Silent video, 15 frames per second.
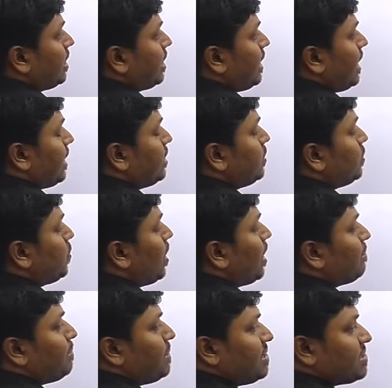can do
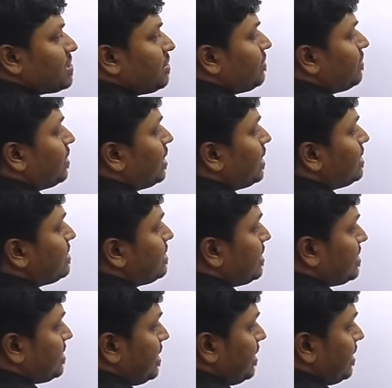a piece of work in
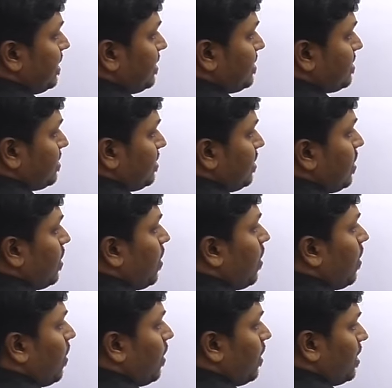16 days,
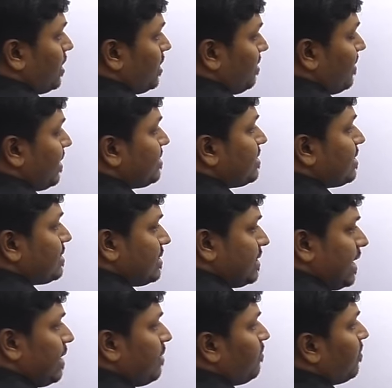or otherwise the
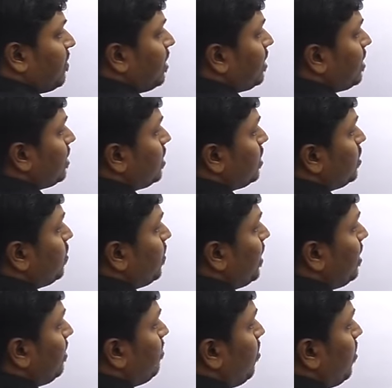same work
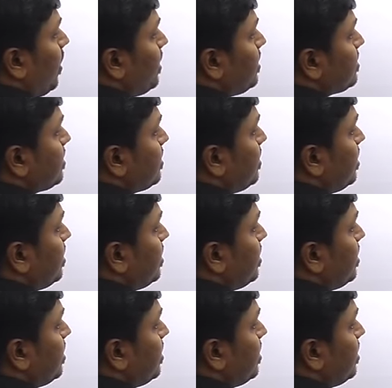12 boys